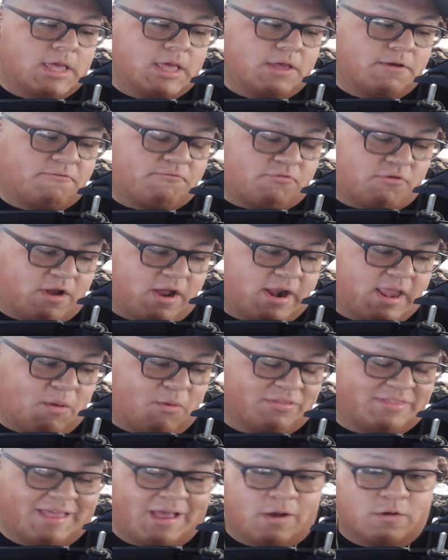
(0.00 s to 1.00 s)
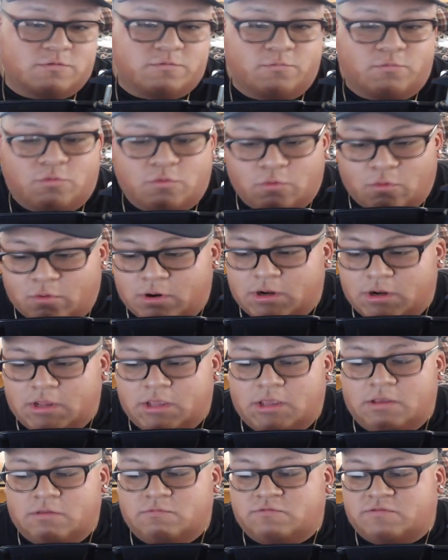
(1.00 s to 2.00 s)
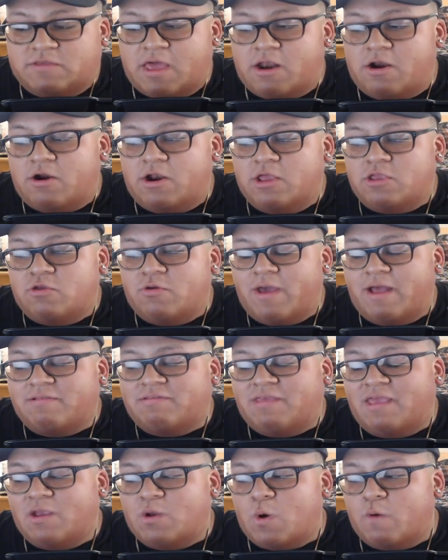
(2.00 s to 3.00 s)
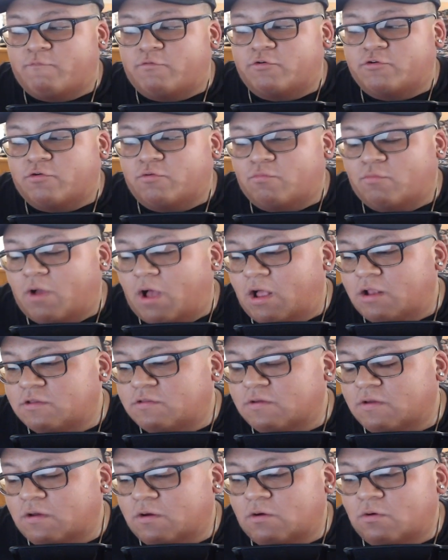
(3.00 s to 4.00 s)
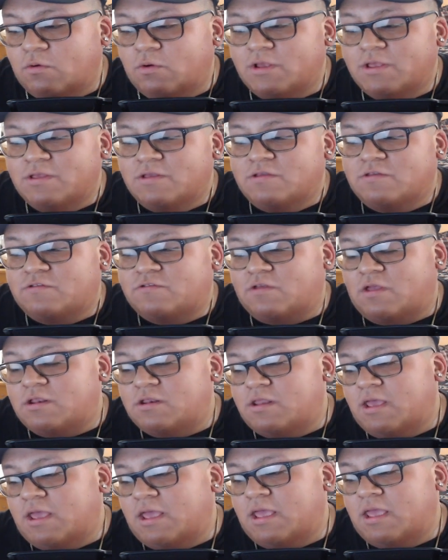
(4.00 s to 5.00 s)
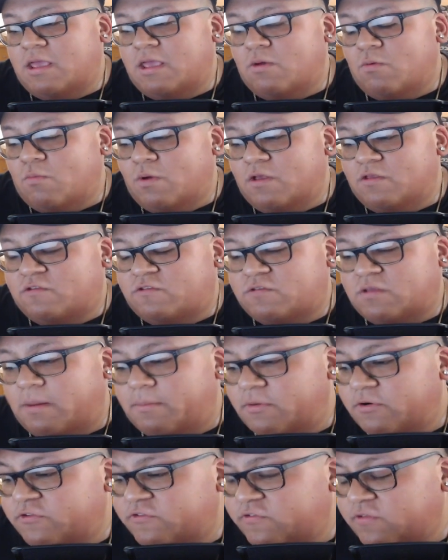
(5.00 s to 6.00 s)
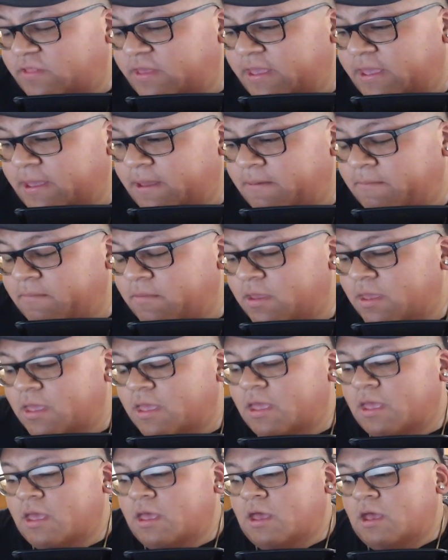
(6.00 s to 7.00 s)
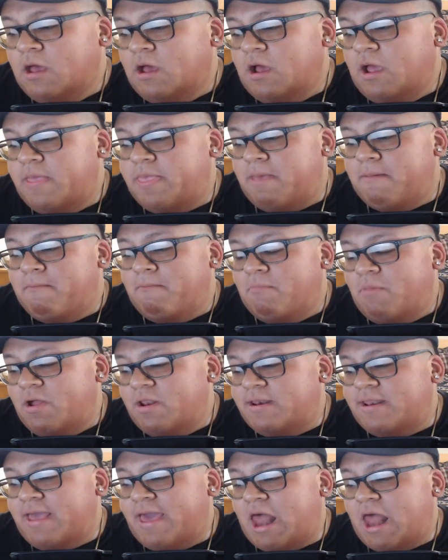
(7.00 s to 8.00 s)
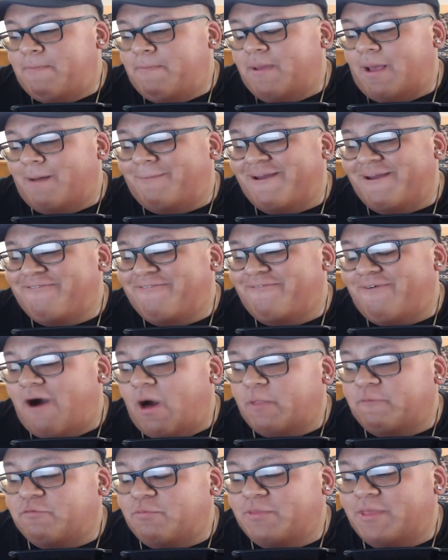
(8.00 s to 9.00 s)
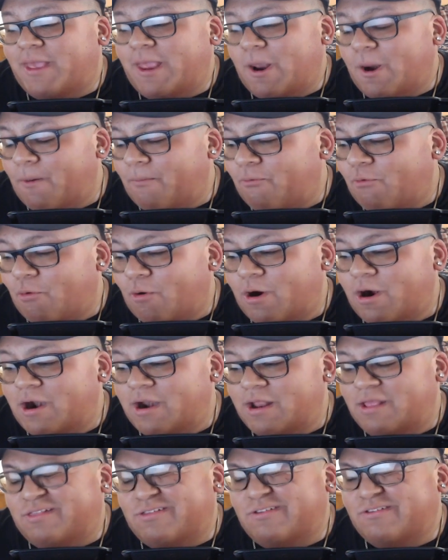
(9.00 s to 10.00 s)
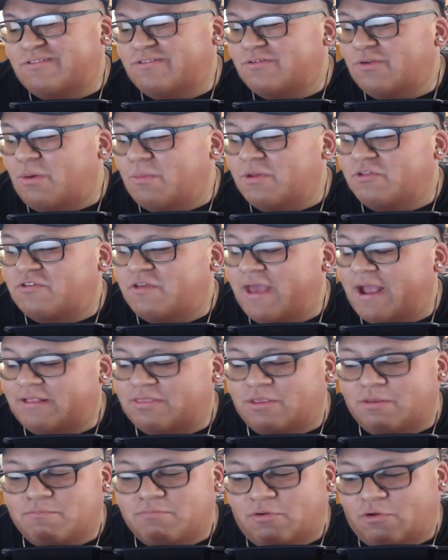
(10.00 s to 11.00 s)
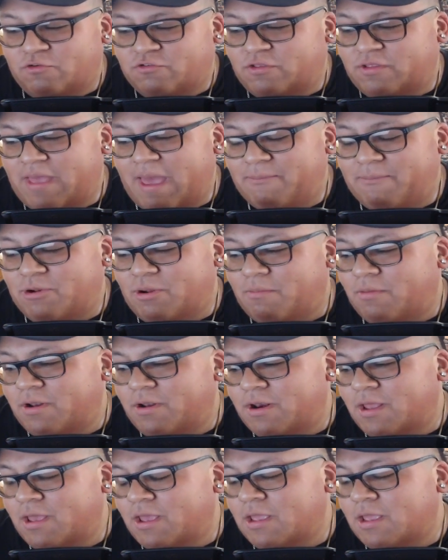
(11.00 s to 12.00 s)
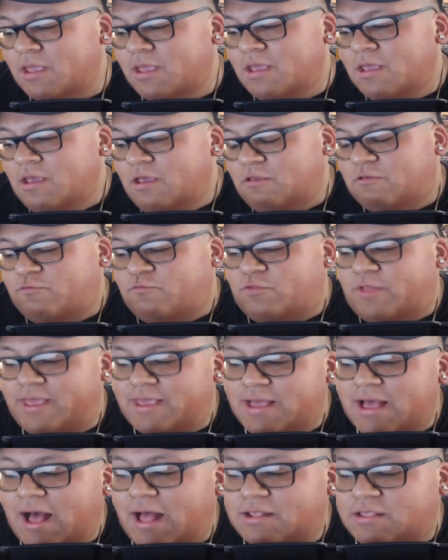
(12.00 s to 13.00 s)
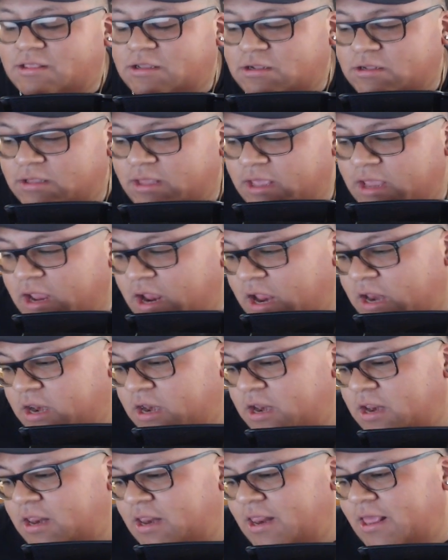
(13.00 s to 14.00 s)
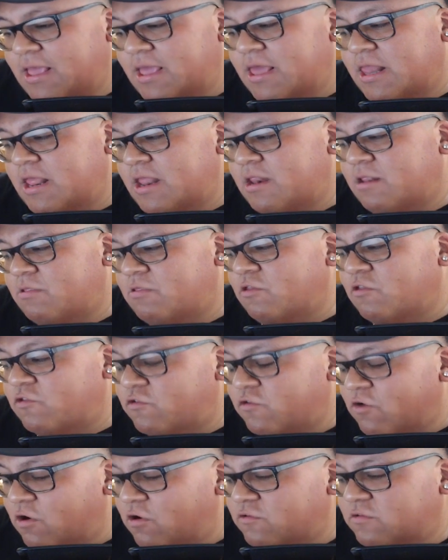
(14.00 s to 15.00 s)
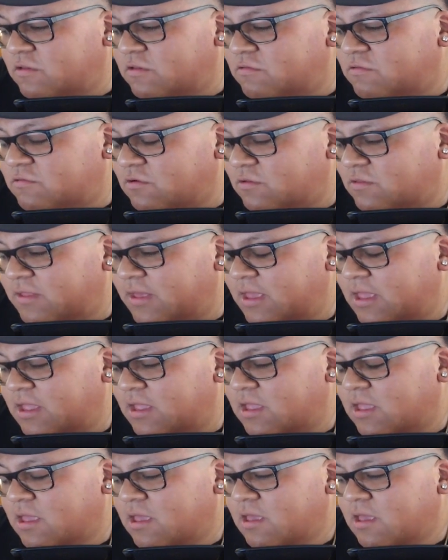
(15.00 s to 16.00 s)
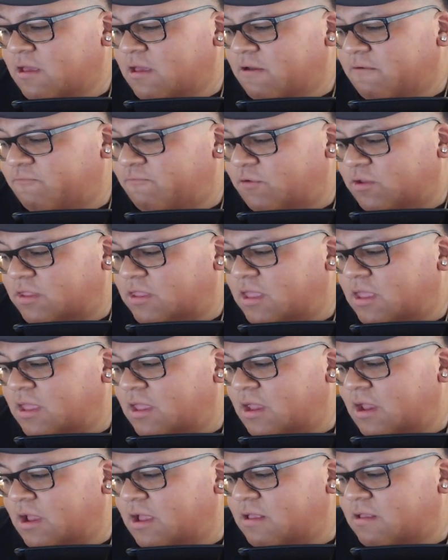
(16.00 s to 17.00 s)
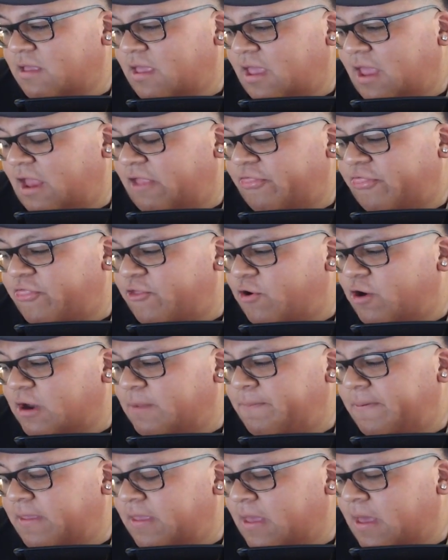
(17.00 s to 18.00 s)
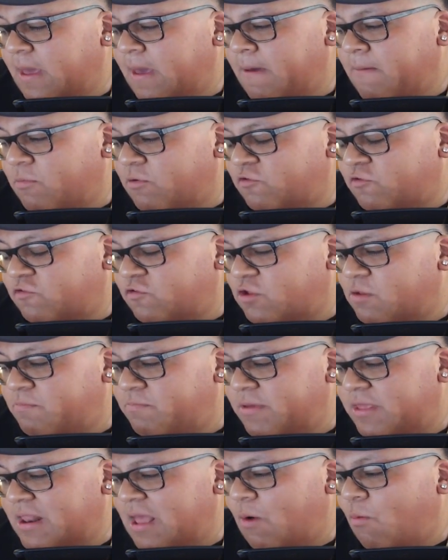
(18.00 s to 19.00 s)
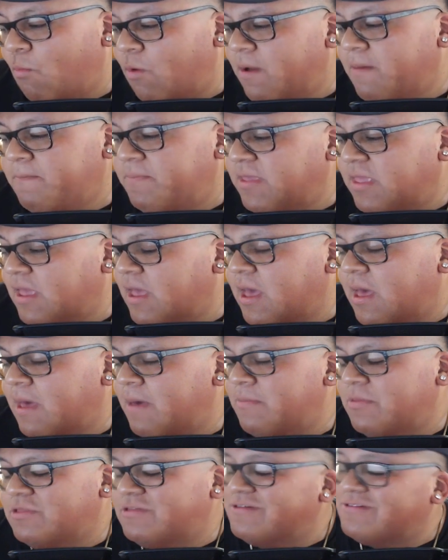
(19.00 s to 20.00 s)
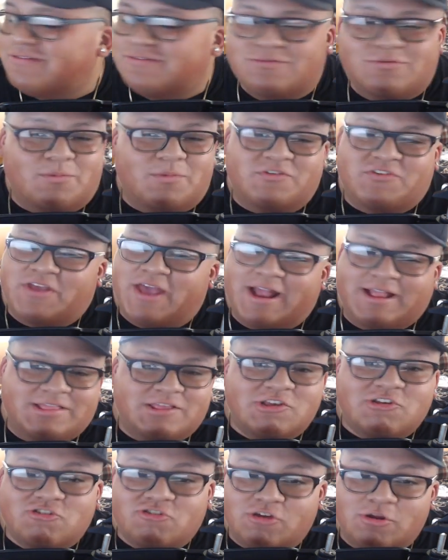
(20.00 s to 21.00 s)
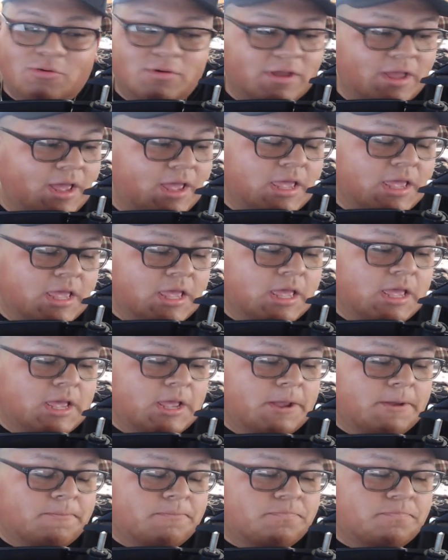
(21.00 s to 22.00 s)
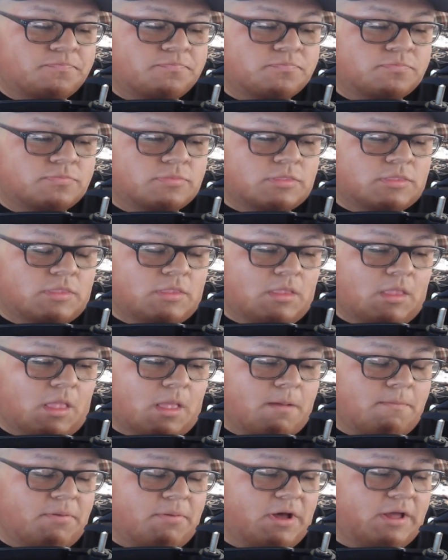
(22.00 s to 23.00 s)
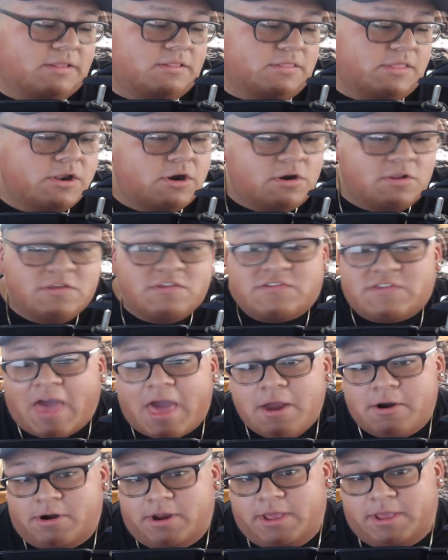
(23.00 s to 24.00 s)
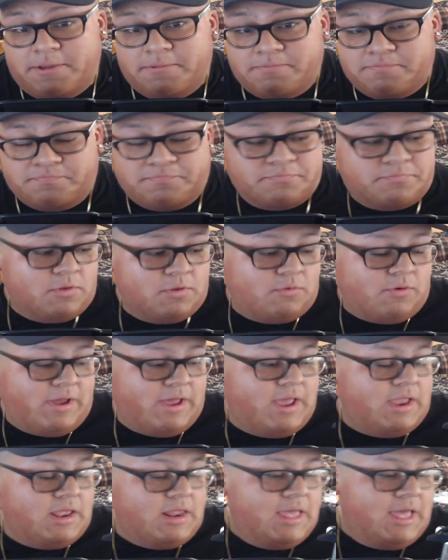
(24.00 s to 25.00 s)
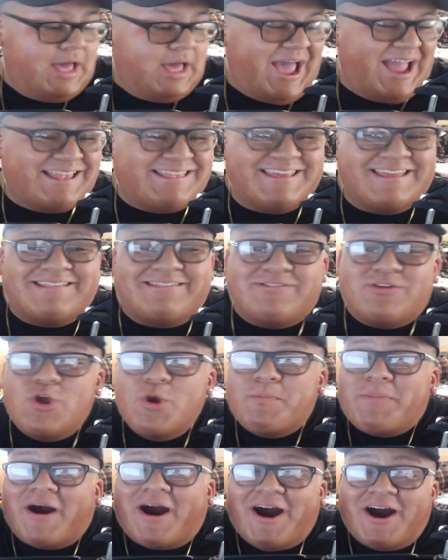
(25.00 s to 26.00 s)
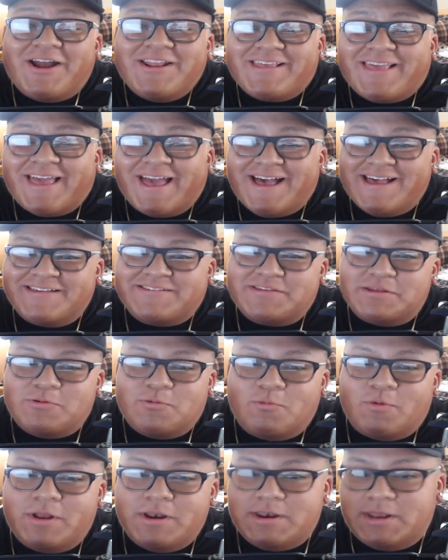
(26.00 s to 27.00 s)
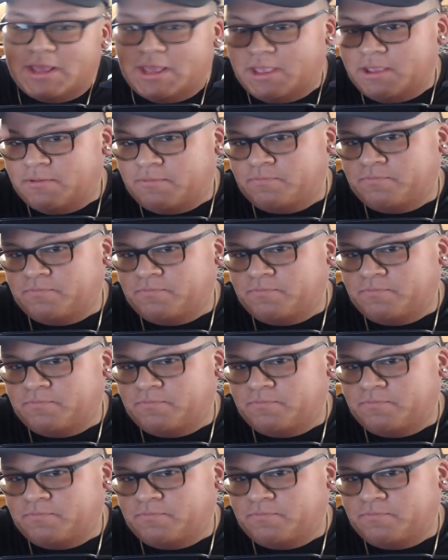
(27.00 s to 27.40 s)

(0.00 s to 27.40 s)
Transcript: Friday went to House of Glory, Saturday you had TakeOver Toronto, Sunday was SummerSlam, and then Monday, I had to pick up my father from the airport. And just so much hectic bullshit happened on Monday. His flight got delayed, and he didn't get into Jersey until, like, freaking 8:30 p.m., which should have been at 1 p.m. And just so much hectic shit, okay? But literally Saturday, right, I did two podcasts in one day.